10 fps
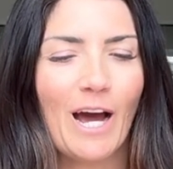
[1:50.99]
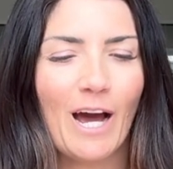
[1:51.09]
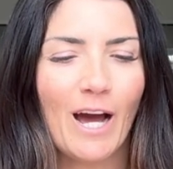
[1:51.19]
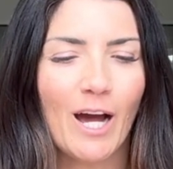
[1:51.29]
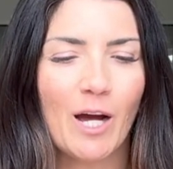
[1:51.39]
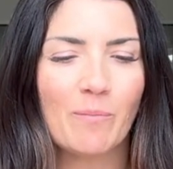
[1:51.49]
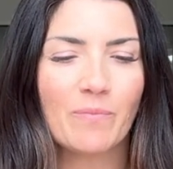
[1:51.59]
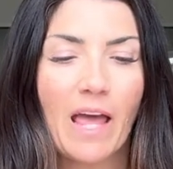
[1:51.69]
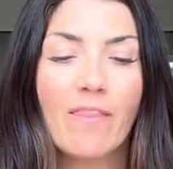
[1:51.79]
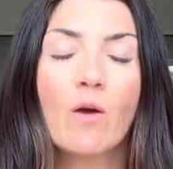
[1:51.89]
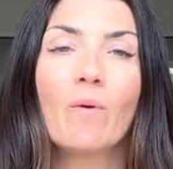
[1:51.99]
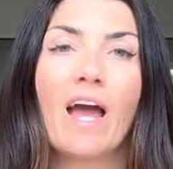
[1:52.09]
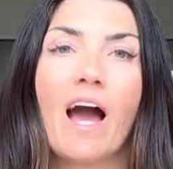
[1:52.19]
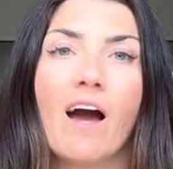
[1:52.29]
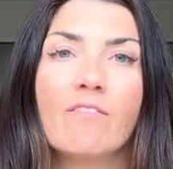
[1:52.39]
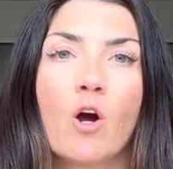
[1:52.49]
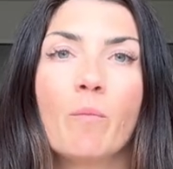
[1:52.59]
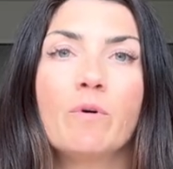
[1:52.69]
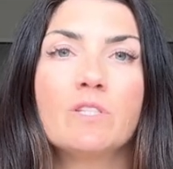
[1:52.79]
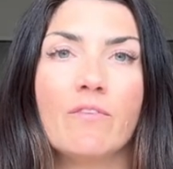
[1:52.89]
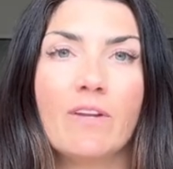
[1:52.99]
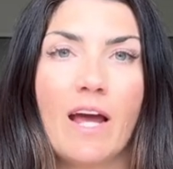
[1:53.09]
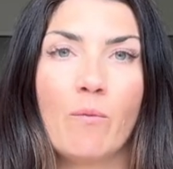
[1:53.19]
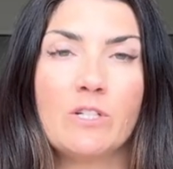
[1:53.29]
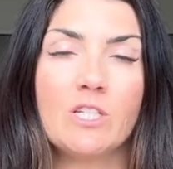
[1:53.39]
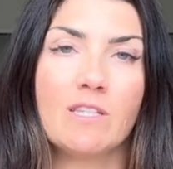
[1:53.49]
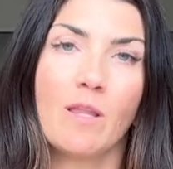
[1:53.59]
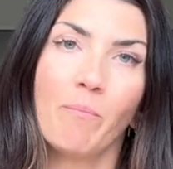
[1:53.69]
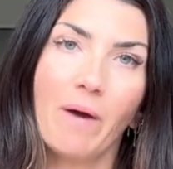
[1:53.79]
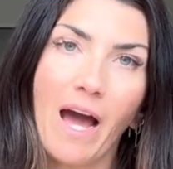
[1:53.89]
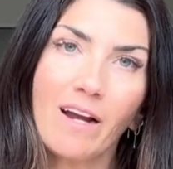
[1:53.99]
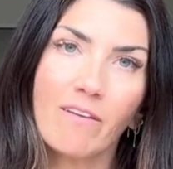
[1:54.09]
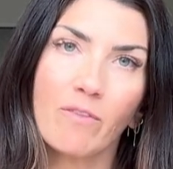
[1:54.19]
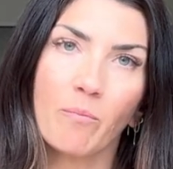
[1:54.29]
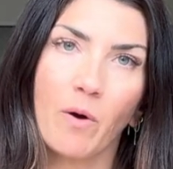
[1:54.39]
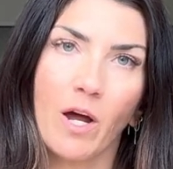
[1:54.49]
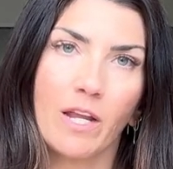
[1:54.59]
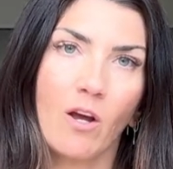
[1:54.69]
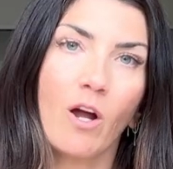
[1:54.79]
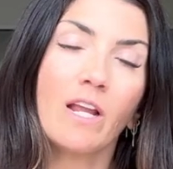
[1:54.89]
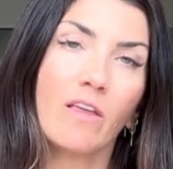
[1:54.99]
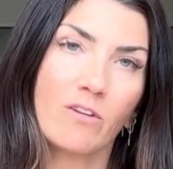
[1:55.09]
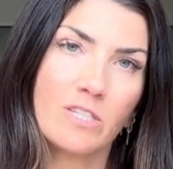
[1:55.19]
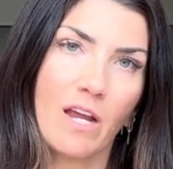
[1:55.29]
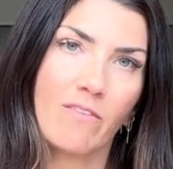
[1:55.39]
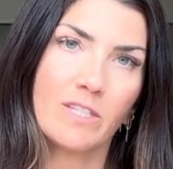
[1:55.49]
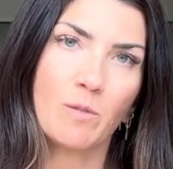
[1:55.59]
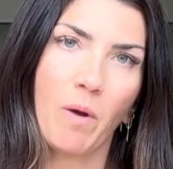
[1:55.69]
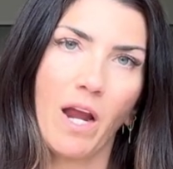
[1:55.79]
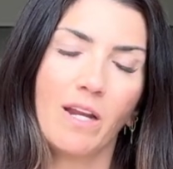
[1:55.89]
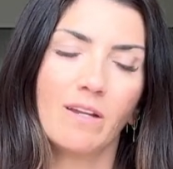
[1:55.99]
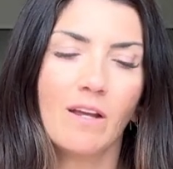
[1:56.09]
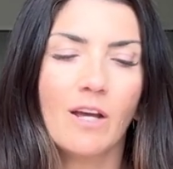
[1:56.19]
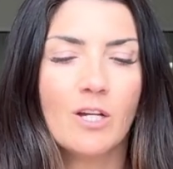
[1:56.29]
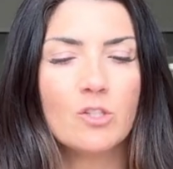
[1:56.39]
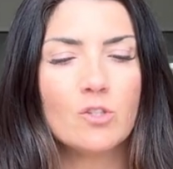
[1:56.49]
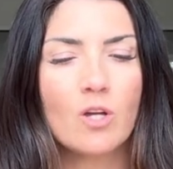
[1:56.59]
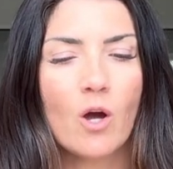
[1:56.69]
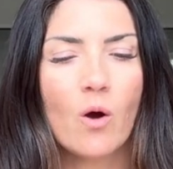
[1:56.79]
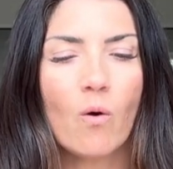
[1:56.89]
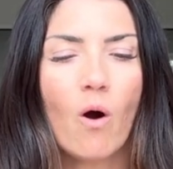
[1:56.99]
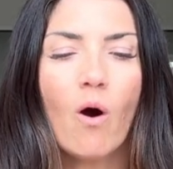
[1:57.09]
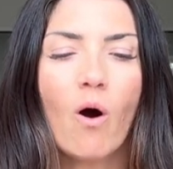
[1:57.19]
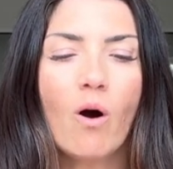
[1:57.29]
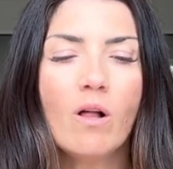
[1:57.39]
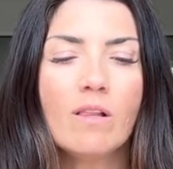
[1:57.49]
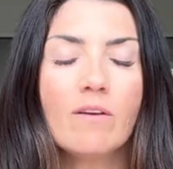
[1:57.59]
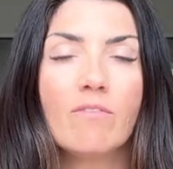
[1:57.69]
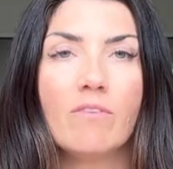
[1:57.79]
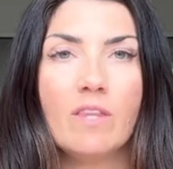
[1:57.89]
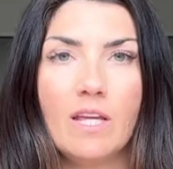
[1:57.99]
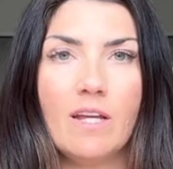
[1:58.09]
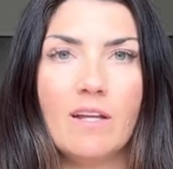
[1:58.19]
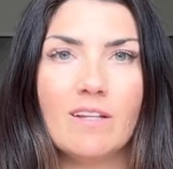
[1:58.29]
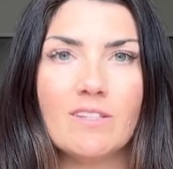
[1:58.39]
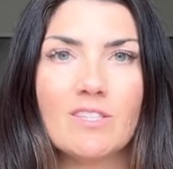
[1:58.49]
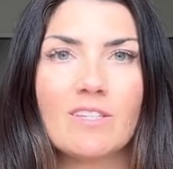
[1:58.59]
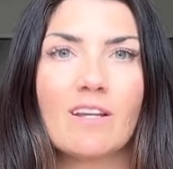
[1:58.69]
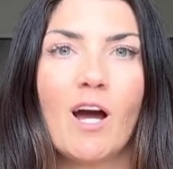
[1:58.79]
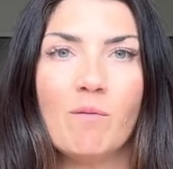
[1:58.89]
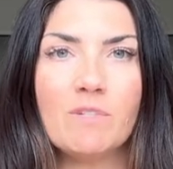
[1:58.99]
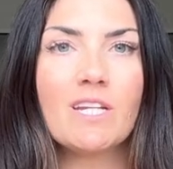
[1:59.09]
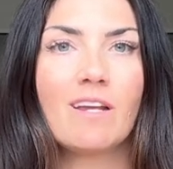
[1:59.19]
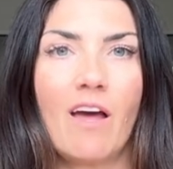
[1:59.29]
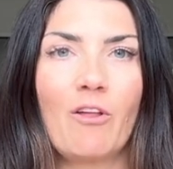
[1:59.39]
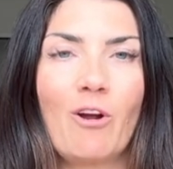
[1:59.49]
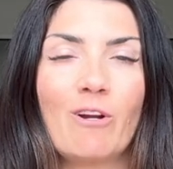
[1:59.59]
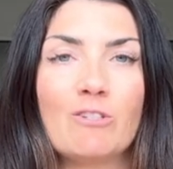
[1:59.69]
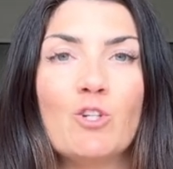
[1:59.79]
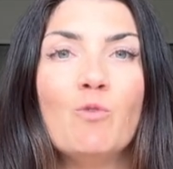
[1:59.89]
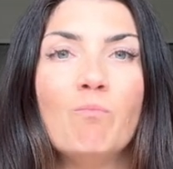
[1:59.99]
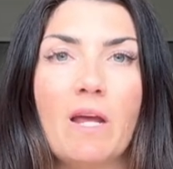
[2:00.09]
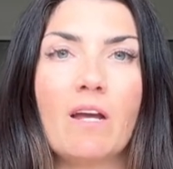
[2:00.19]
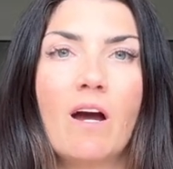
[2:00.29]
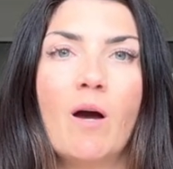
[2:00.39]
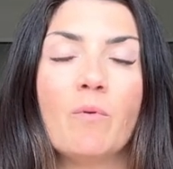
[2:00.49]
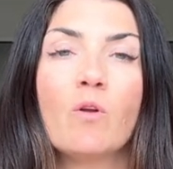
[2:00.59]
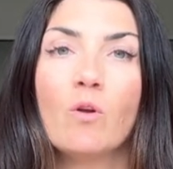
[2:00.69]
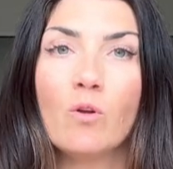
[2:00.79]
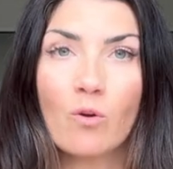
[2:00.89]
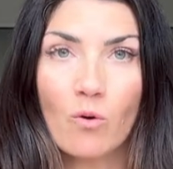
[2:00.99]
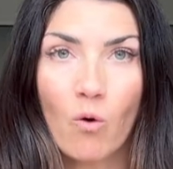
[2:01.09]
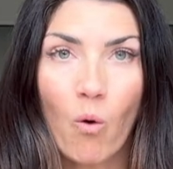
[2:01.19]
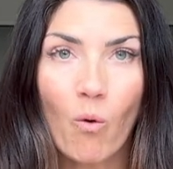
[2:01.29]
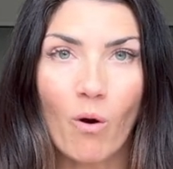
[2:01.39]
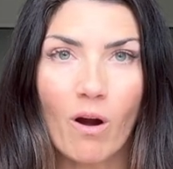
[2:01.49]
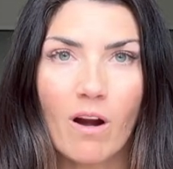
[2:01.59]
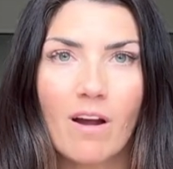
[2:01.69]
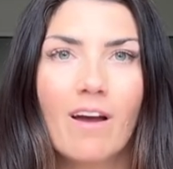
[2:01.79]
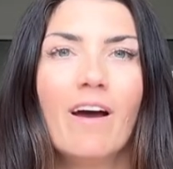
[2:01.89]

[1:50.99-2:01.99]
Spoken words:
And then we have our multifidi, which is in the back of the body on either side of the spine. So all of these come together to make up your core.